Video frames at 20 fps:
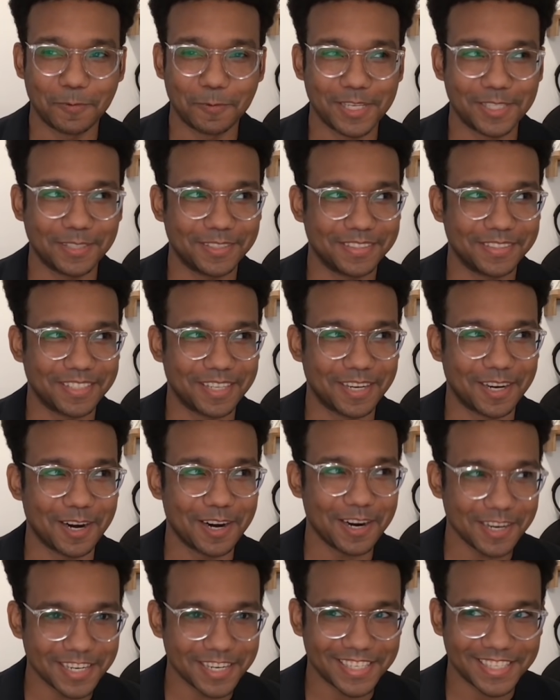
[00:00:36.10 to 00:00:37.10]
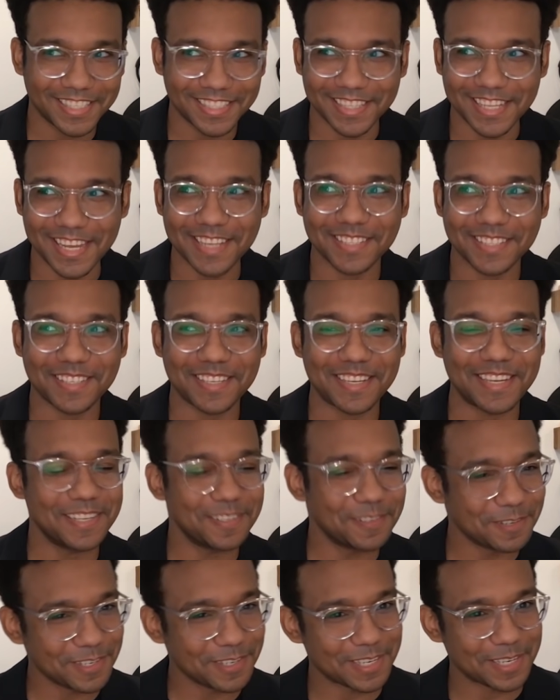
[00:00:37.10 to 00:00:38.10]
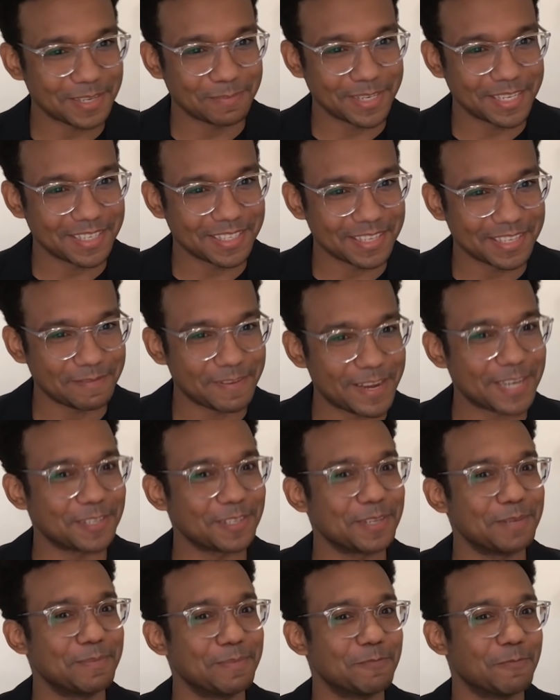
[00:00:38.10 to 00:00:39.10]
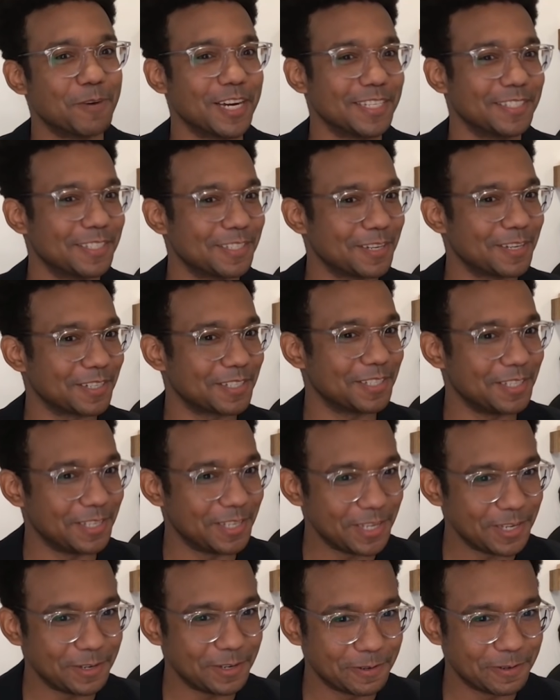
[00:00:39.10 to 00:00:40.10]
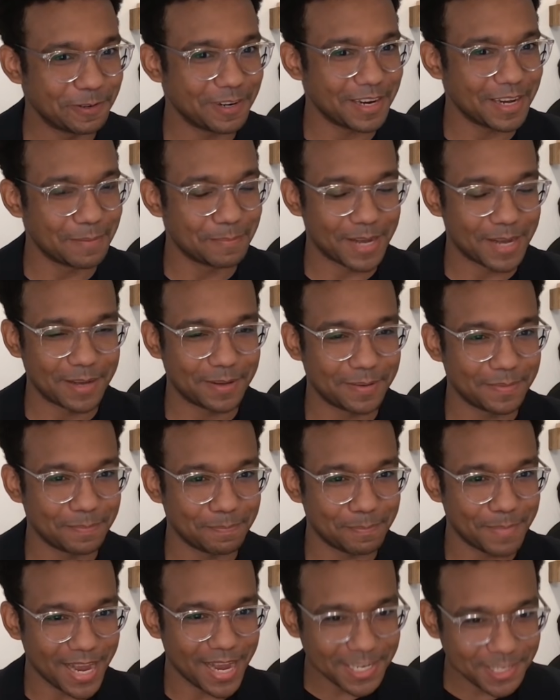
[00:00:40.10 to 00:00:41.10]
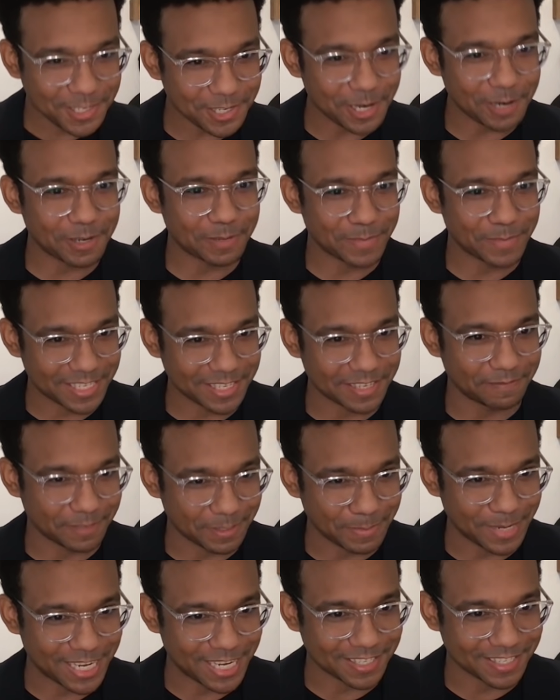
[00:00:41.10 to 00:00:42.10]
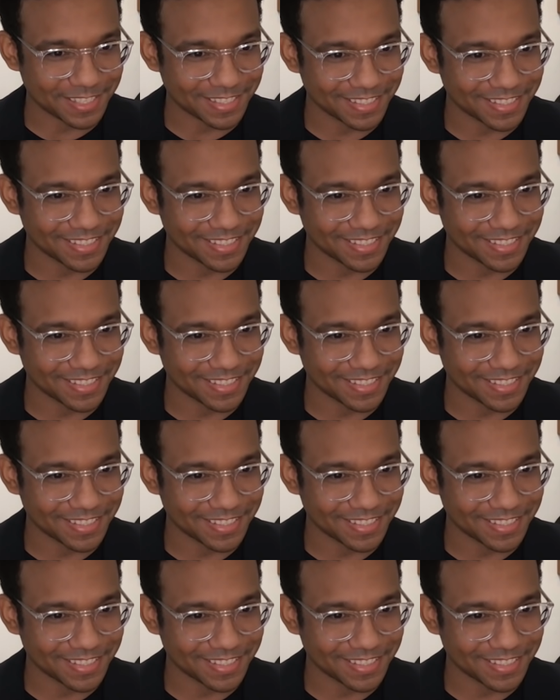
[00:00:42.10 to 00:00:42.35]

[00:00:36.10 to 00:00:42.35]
Well, Hari, that's interesting because I've actually been wanting to talk to you about my show on misinformation.